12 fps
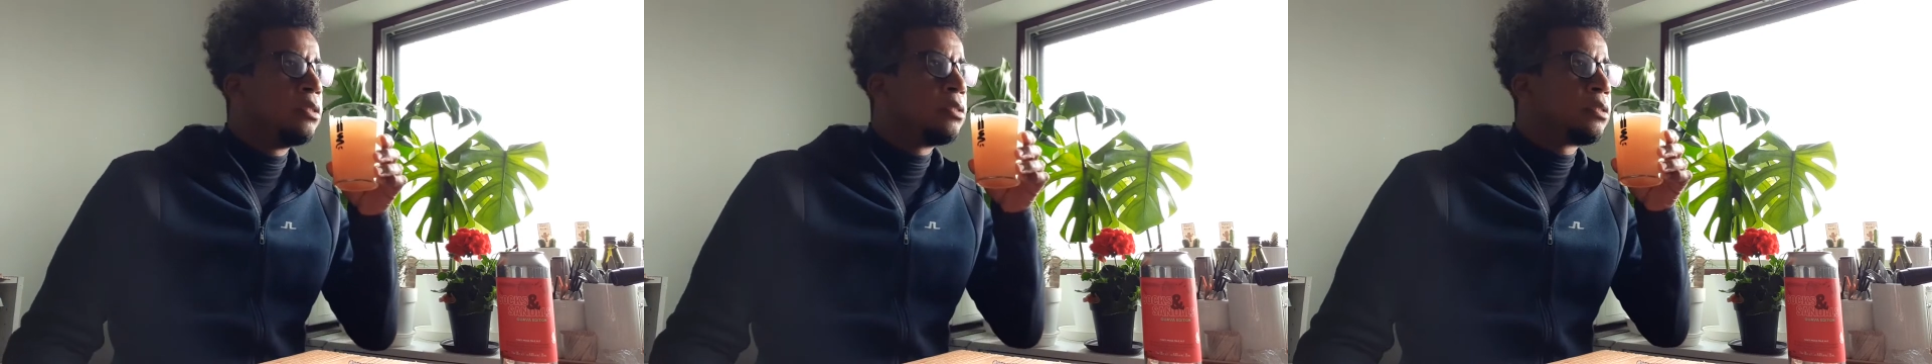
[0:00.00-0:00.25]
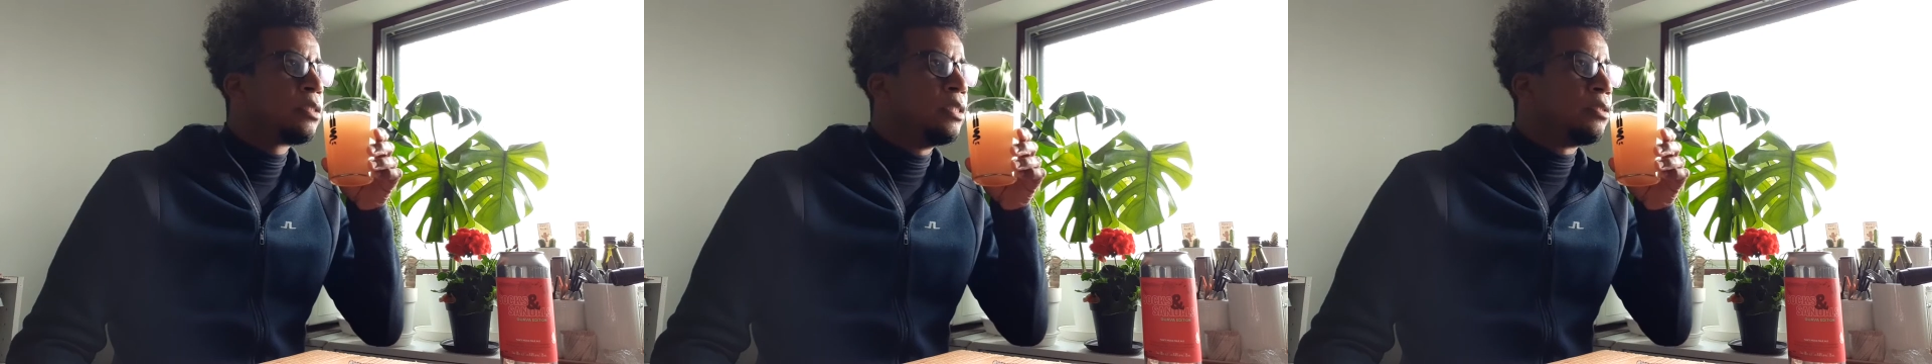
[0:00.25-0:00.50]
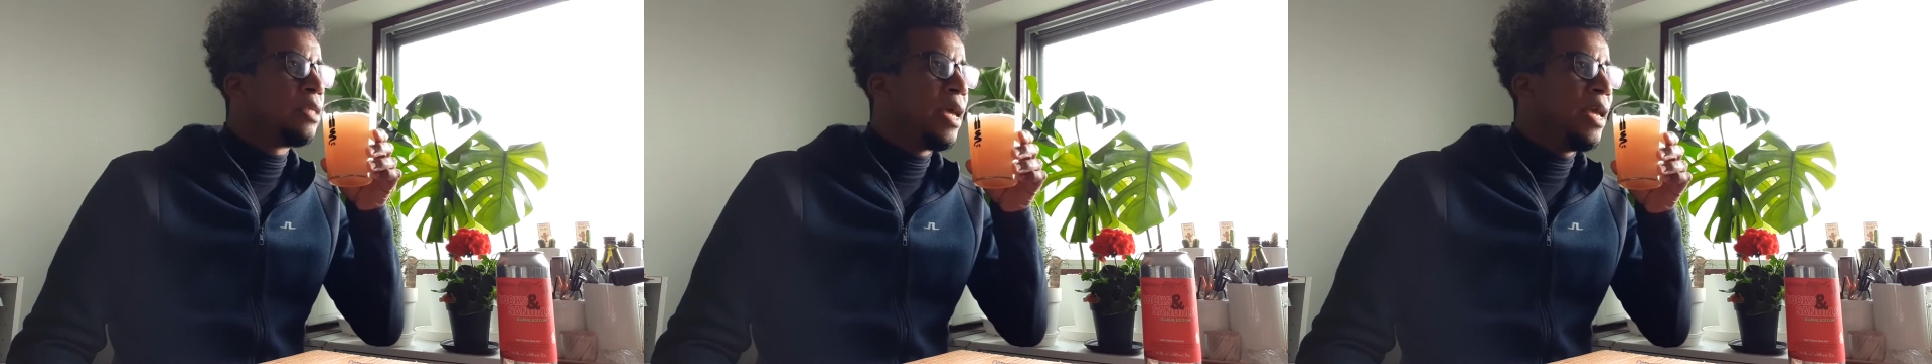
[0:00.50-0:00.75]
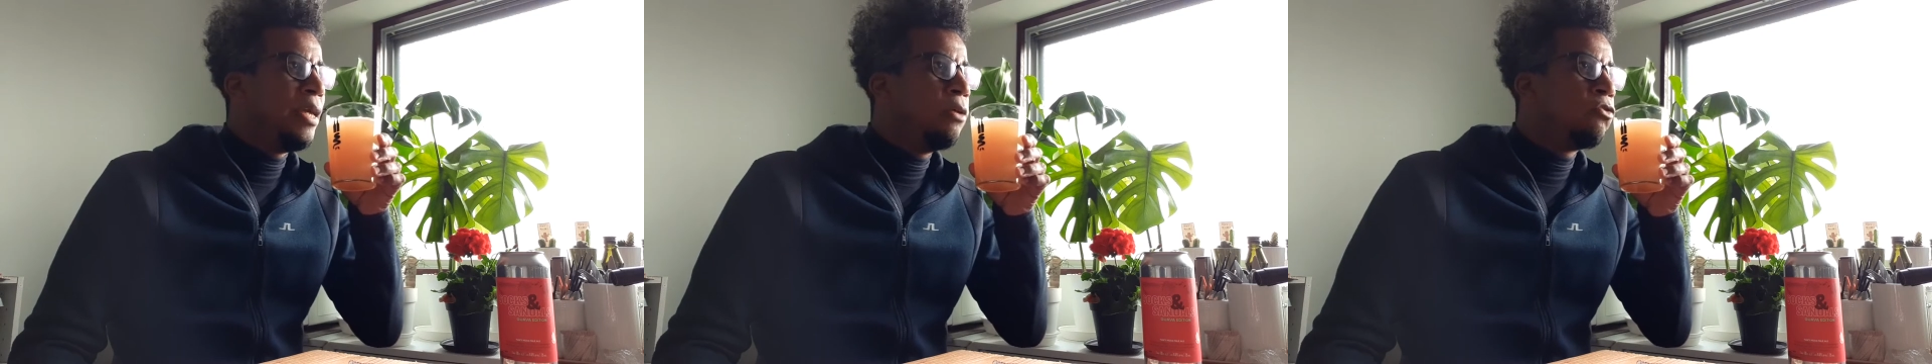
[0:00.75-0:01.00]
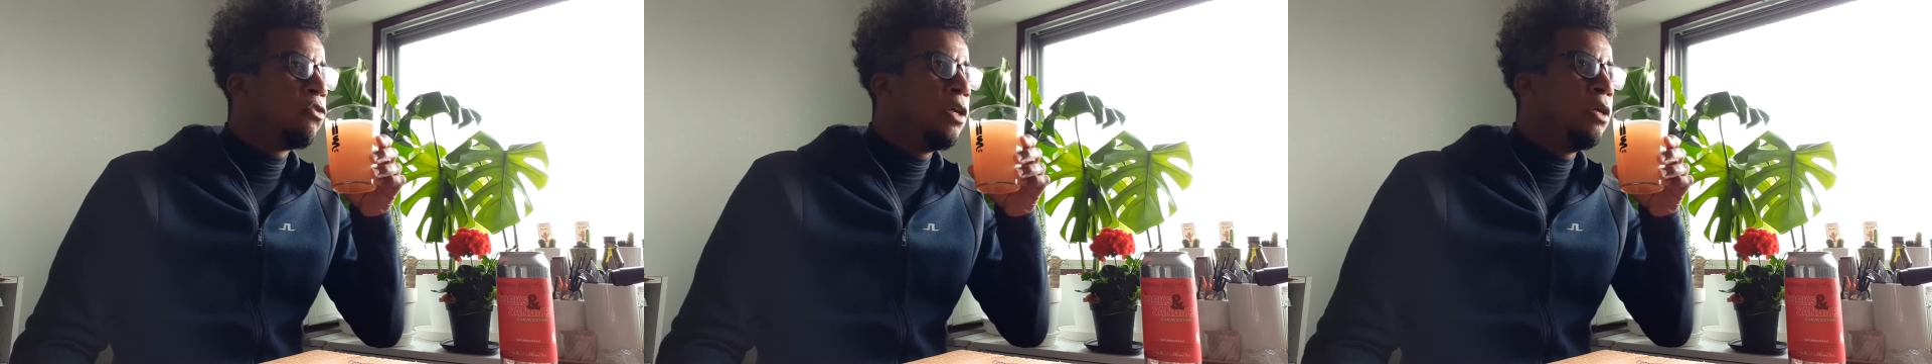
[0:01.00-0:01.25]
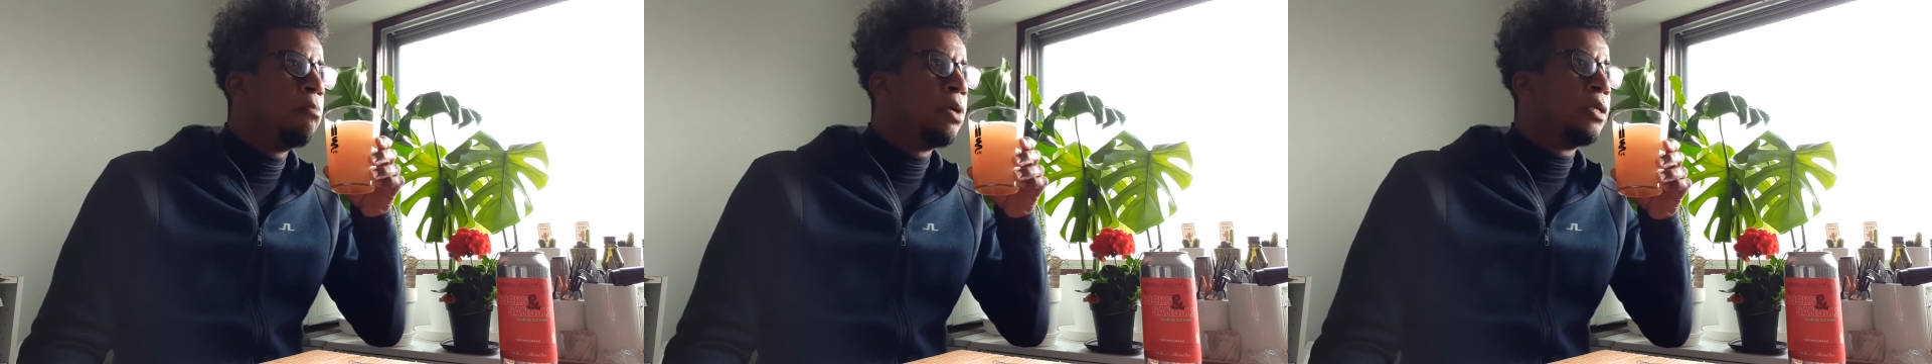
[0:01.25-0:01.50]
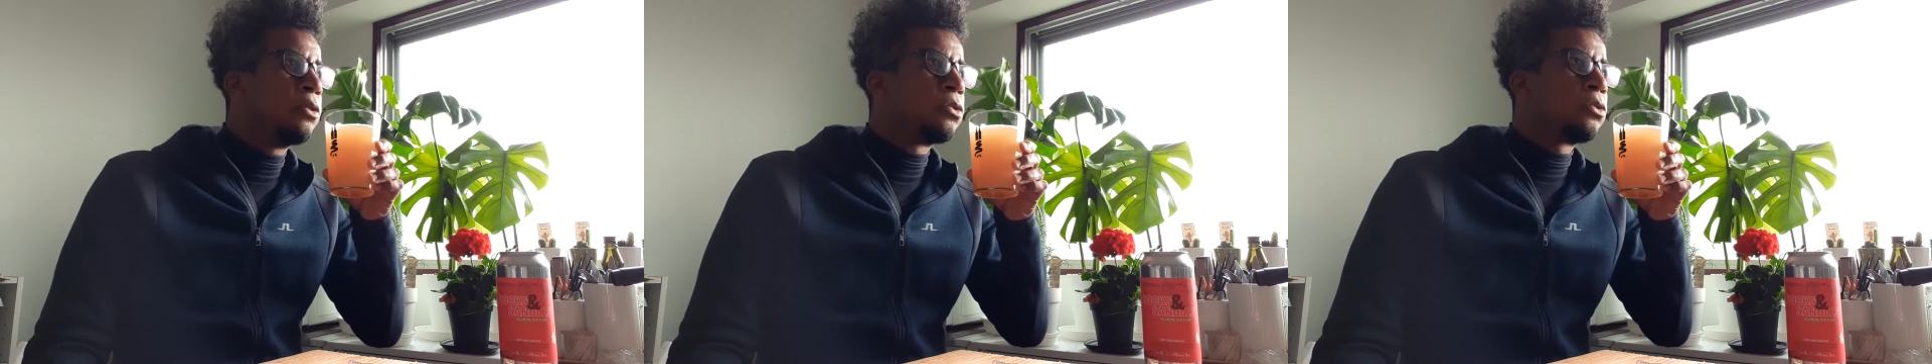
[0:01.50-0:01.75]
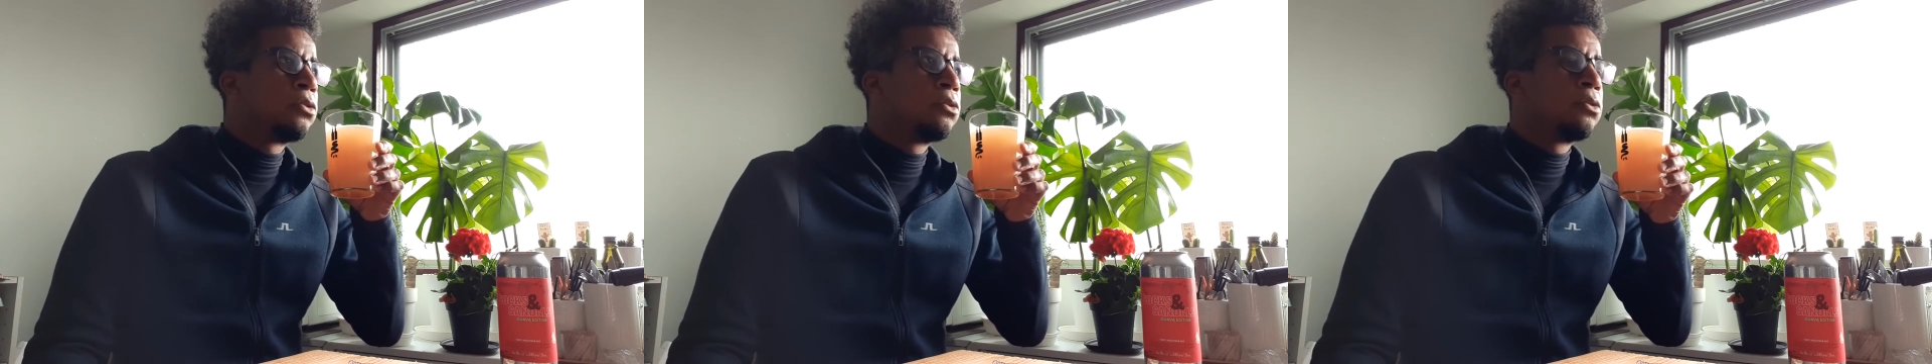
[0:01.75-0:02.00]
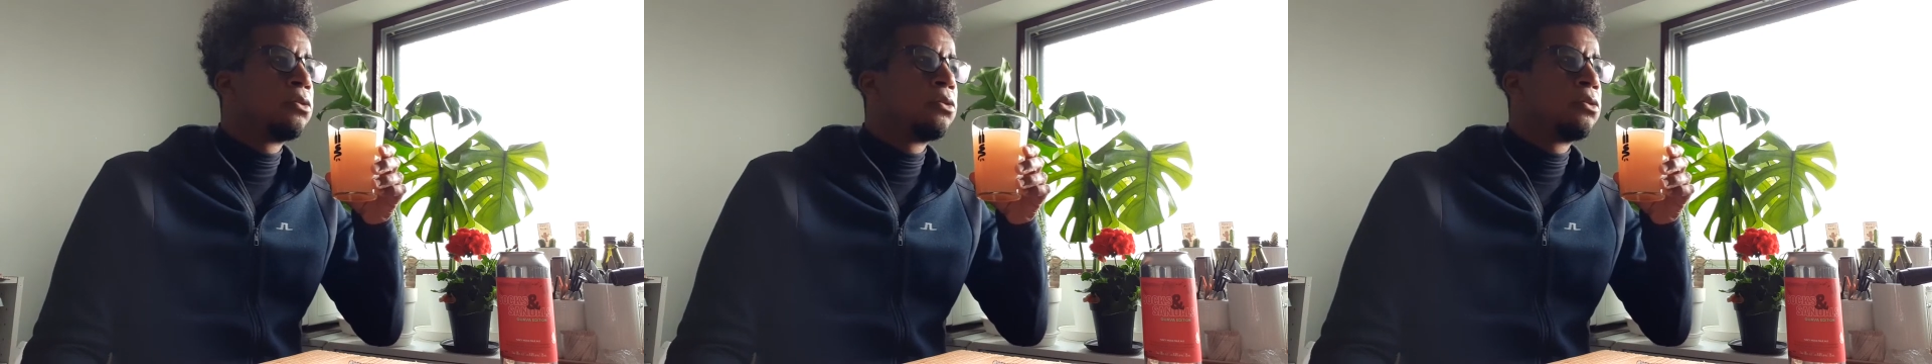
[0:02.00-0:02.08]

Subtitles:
It's hazy, but it's